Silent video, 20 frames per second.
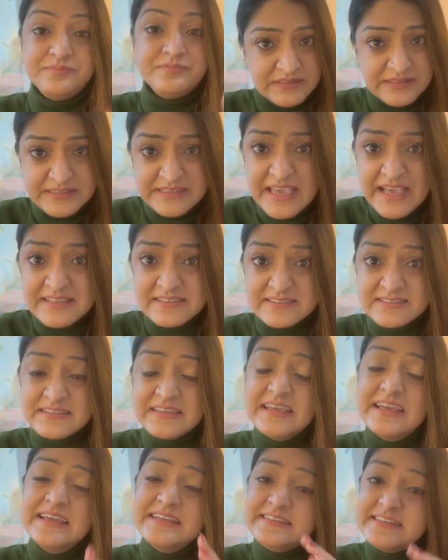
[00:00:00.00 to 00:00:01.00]
Yes,
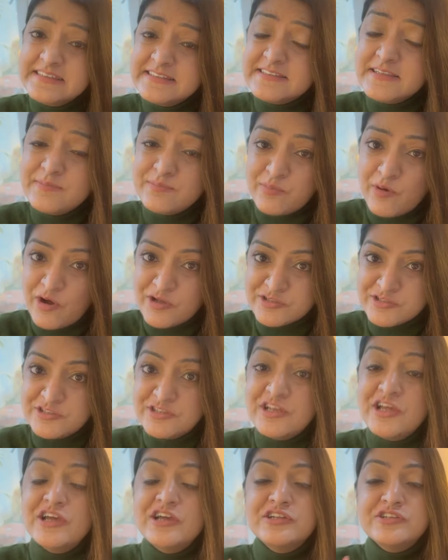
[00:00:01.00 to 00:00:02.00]
it is
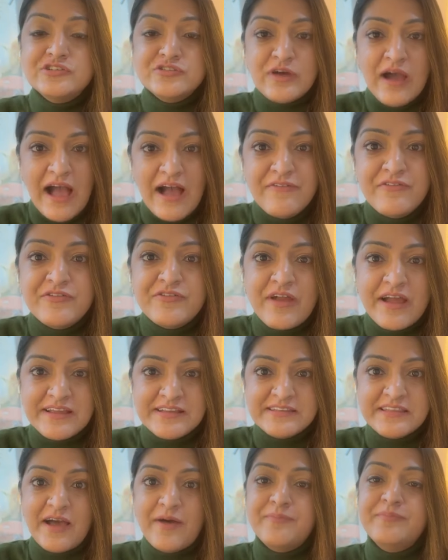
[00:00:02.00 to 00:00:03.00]
important to have a
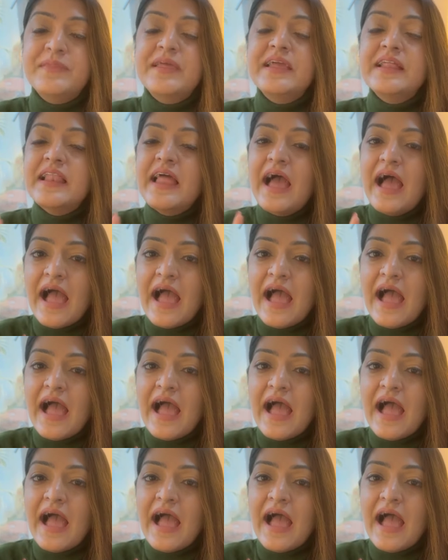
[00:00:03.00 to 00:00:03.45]
right thumbnail